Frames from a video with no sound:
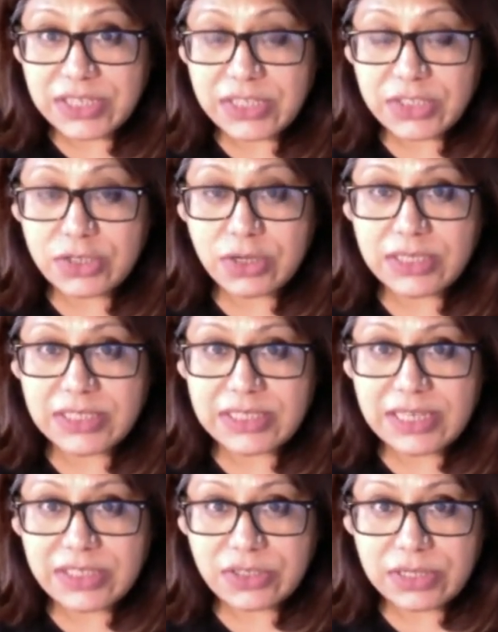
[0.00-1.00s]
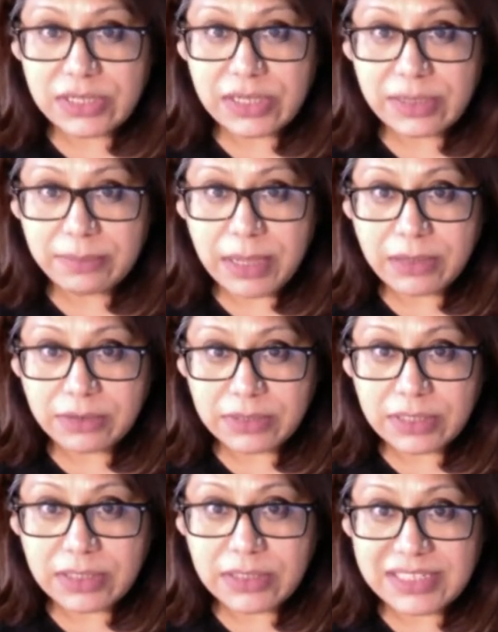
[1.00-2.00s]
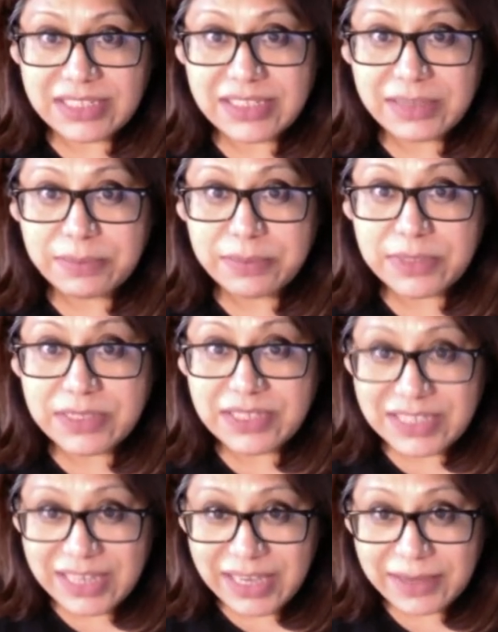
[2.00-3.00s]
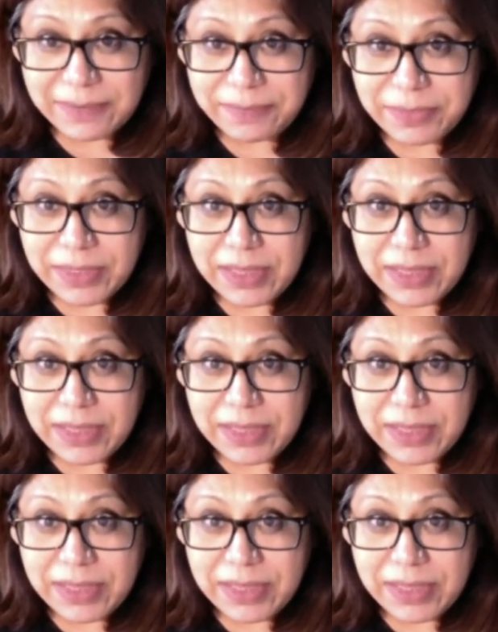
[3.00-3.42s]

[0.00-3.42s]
It's not necessarily about a city per se,